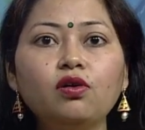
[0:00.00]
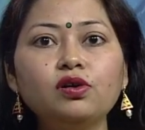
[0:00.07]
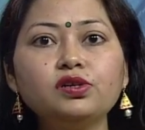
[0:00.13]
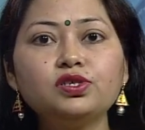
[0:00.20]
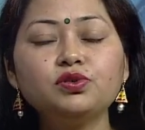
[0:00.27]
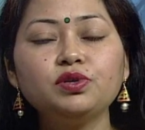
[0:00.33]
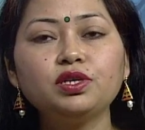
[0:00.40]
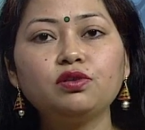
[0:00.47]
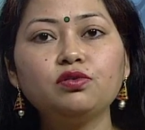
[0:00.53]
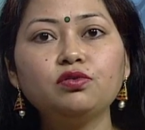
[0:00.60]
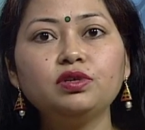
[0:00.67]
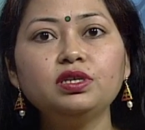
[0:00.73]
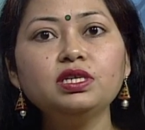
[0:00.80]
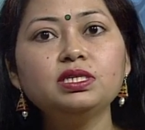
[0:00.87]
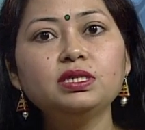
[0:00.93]
also
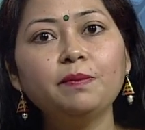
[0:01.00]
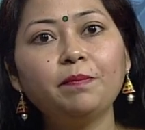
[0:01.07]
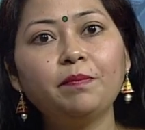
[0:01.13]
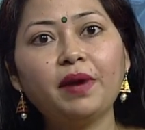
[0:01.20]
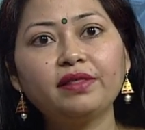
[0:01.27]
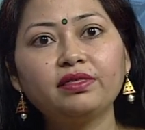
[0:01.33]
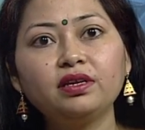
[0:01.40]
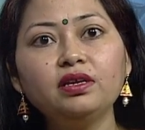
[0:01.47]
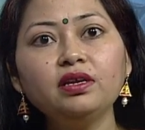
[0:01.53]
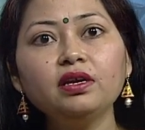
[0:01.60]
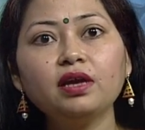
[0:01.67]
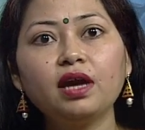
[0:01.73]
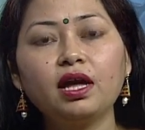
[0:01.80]
include the sympathetic